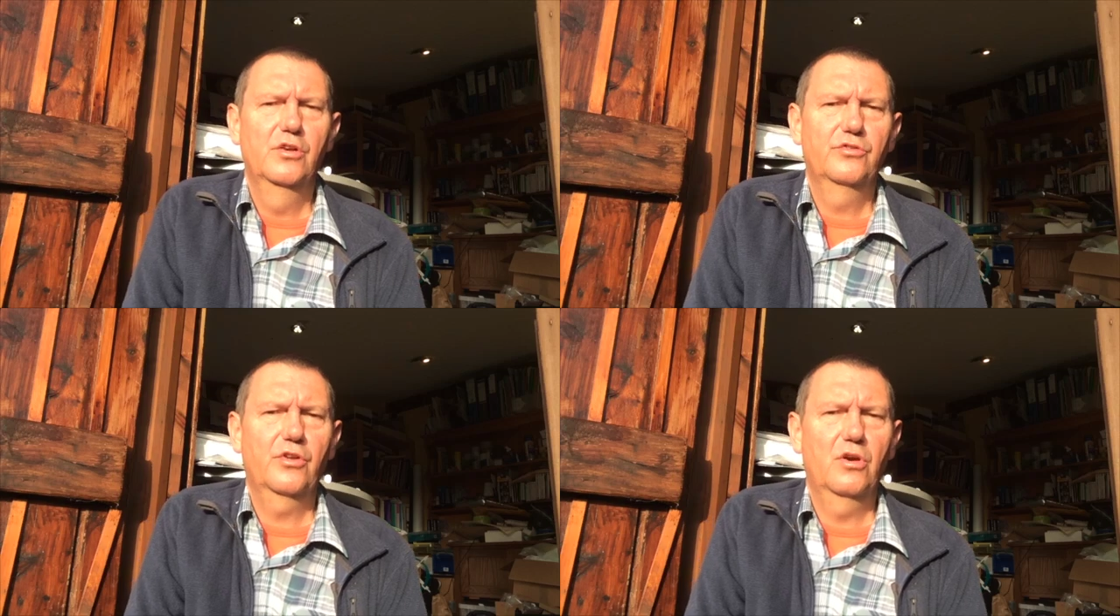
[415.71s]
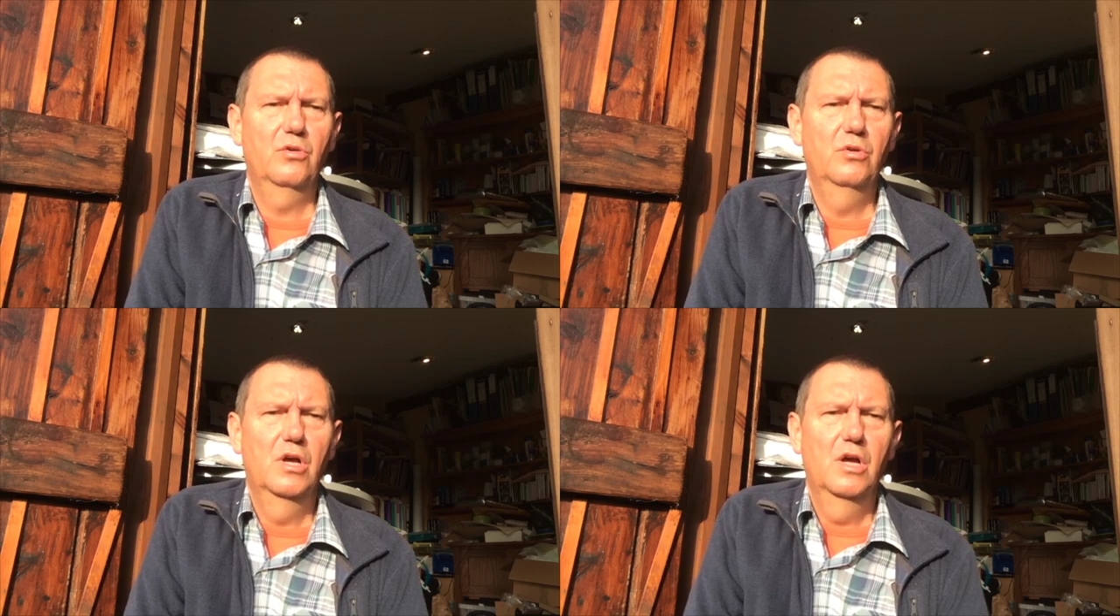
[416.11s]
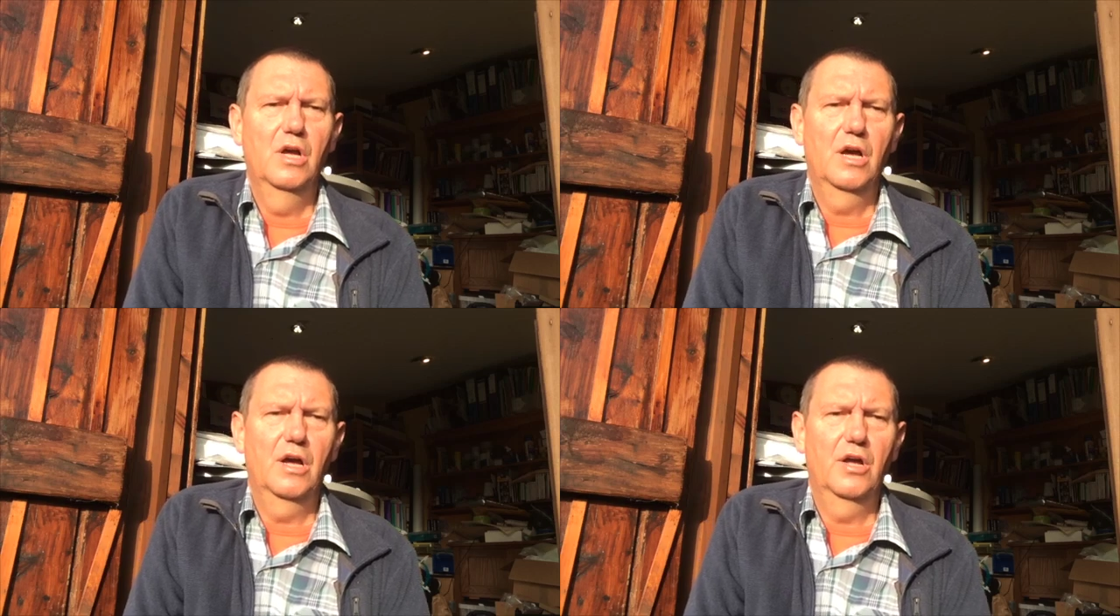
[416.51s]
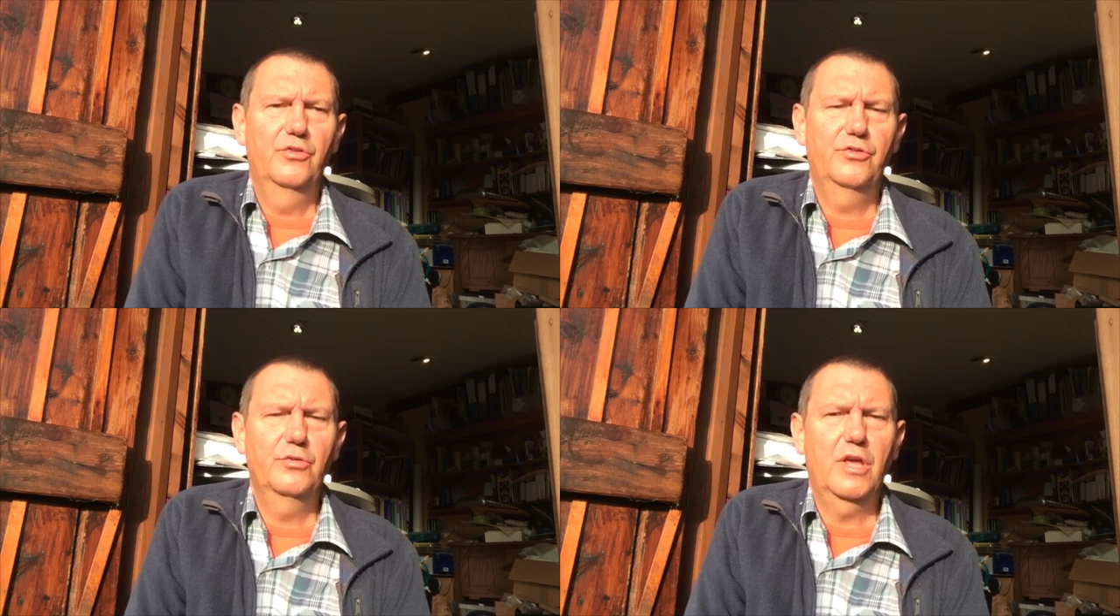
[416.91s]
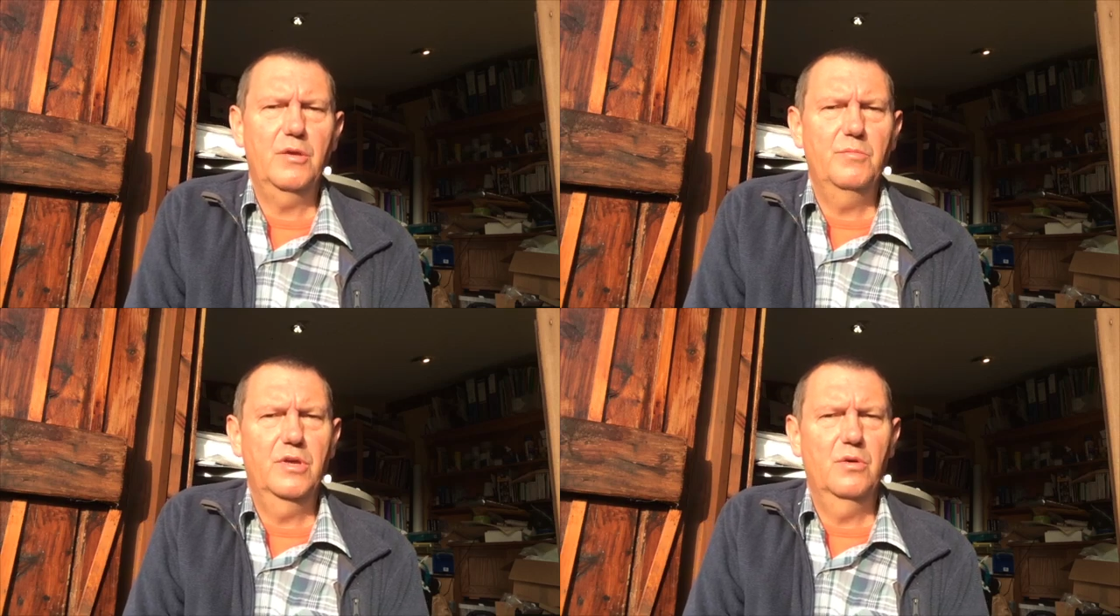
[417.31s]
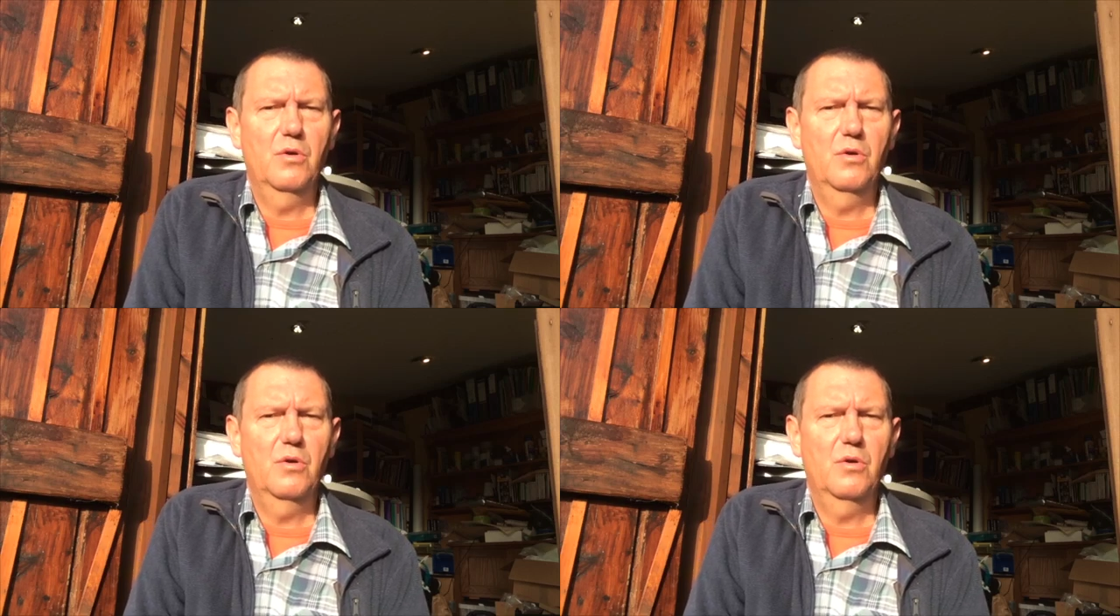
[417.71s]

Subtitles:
So do keep me